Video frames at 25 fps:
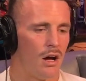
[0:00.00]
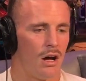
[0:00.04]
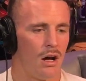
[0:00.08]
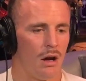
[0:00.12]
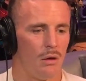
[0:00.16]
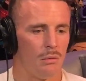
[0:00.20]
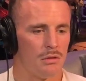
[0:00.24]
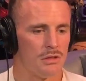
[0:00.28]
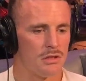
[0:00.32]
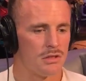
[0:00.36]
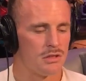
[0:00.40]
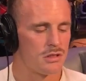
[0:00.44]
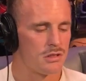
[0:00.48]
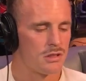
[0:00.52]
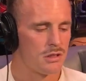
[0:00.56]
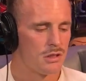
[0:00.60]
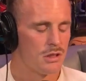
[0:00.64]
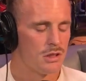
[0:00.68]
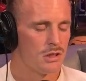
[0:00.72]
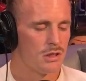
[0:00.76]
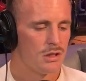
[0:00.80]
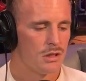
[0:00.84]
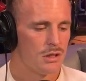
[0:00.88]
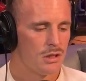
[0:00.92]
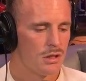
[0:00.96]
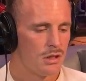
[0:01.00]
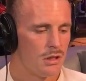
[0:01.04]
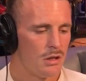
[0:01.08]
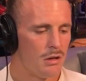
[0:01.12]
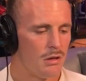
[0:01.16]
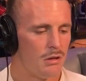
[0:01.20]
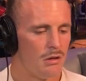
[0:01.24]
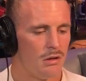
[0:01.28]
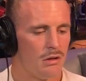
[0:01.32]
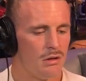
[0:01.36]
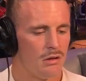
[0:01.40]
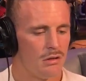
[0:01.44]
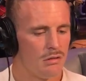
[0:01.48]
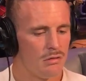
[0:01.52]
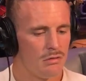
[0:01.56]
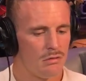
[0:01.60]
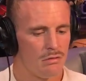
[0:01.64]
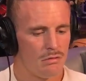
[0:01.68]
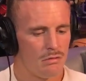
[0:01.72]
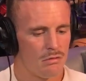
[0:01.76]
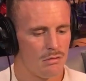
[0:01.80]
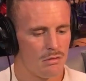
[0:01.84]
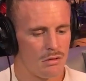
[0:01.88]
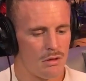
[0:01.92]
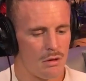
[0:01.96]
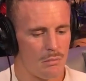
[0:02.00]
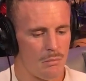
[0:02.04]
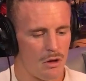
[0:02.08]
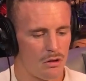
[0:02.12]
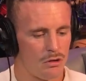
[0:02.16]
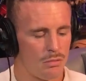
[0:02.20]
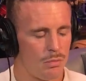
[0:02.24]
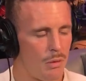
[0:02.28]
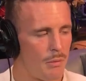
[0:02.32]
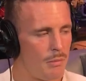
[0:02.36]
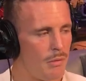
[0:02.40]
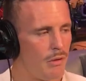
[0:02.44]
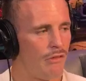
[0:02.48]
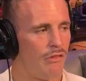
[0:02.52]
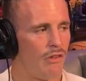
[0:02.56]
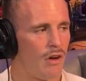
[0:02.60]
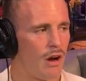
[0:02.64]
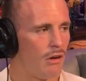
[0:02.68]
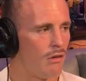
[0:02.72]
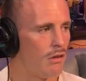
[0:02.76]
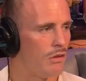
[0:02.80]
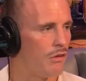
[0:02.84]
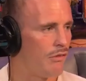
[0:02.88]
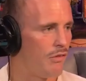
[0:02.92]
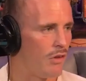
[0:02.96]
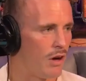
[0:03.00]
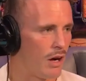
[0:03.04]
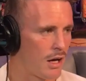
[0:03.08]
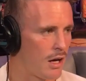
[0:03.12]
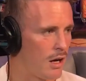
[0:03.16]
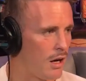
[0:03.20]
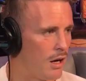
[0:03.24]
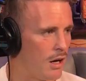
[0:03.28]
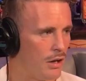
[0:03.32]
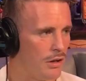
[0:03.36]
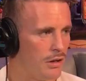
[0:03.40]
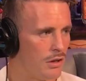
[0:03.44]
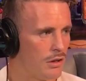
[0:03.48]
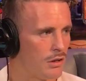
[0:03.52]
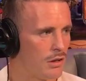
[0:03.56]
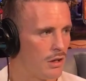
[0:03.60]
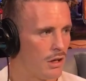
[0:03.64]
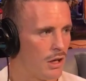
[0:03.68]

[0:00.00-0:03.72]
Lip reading: I was the most popular fighter on the fight card.